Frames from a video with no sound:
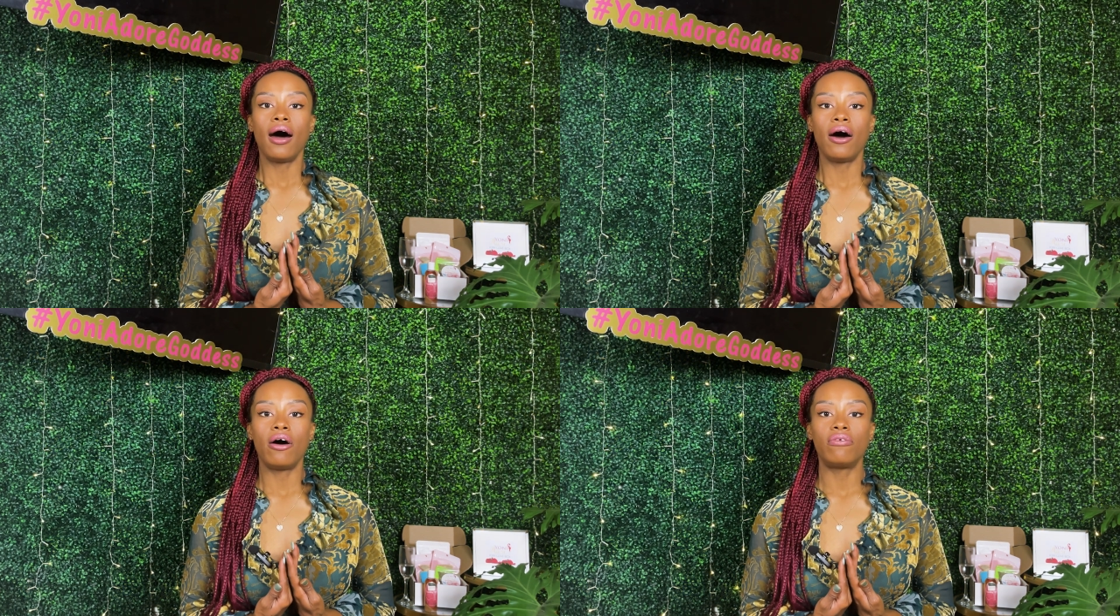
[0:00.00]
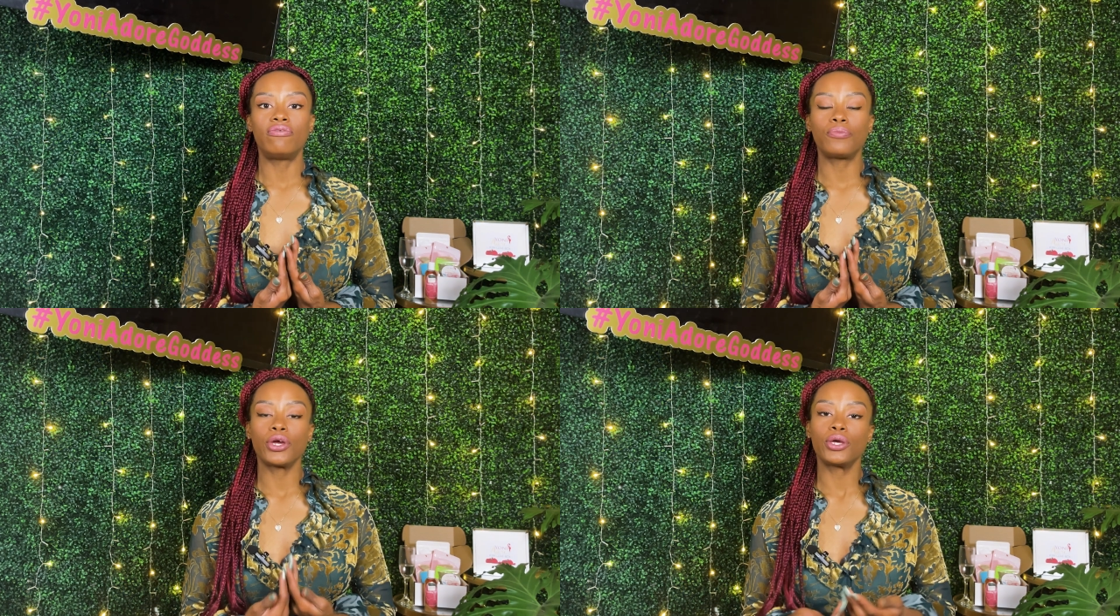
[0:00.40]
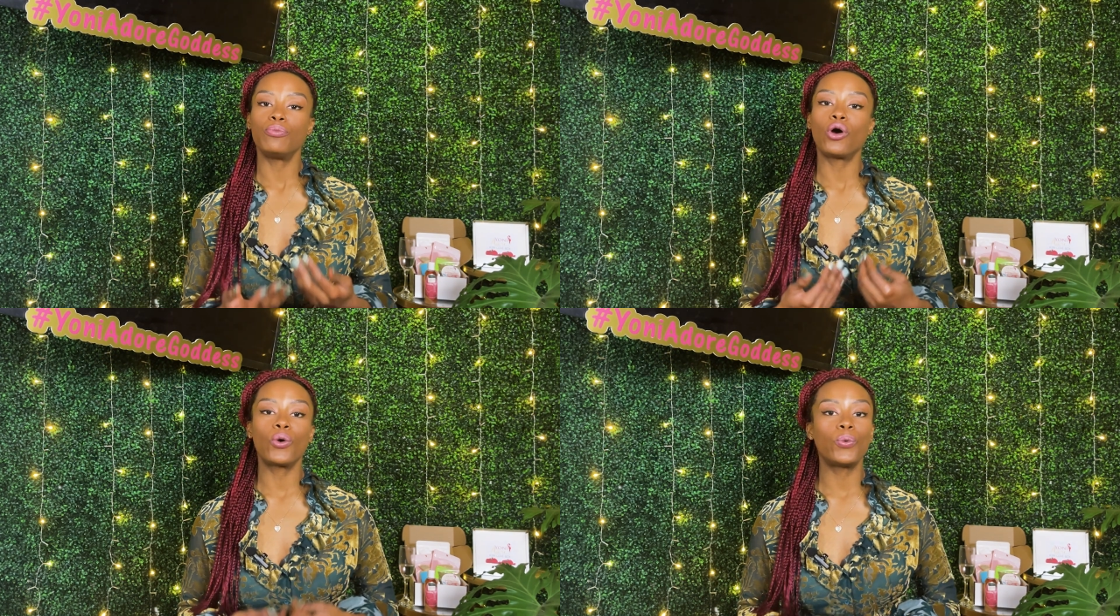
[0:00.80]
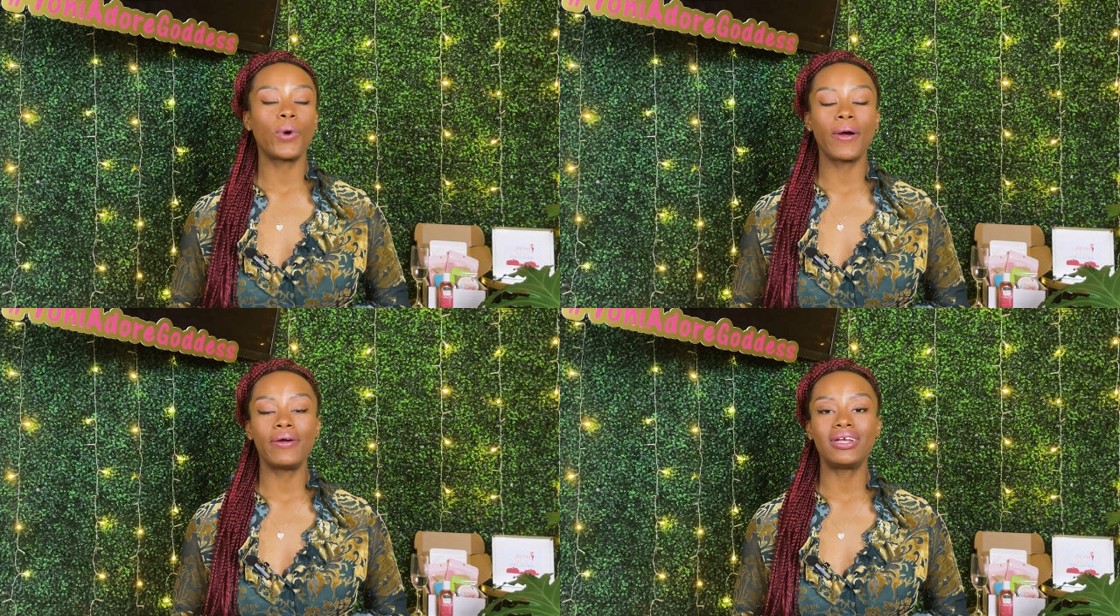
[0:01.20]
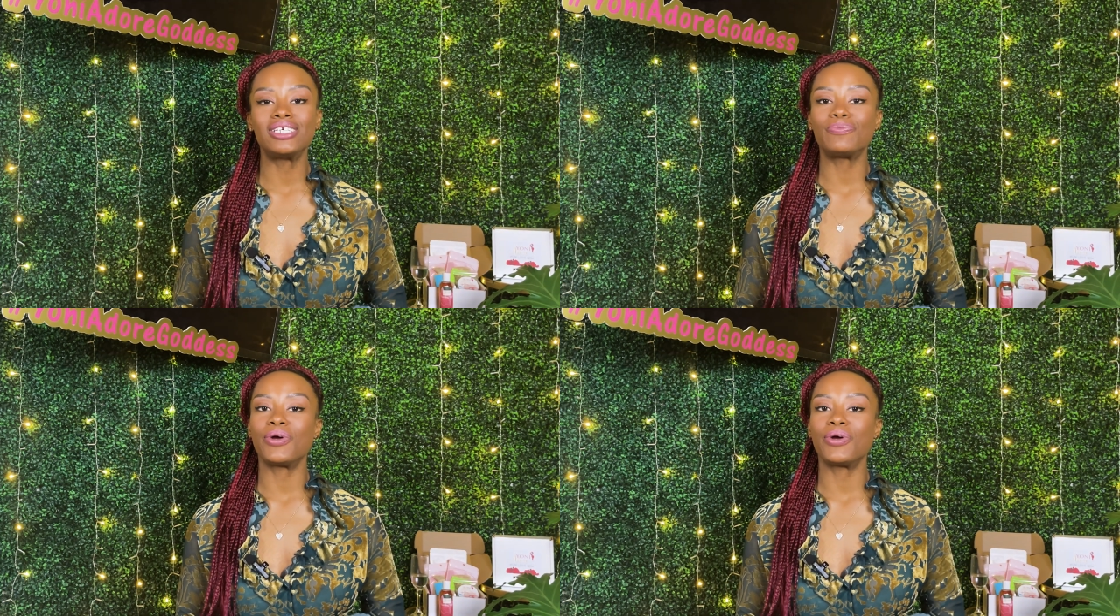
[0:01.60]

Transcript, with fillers: of bringing more awareness,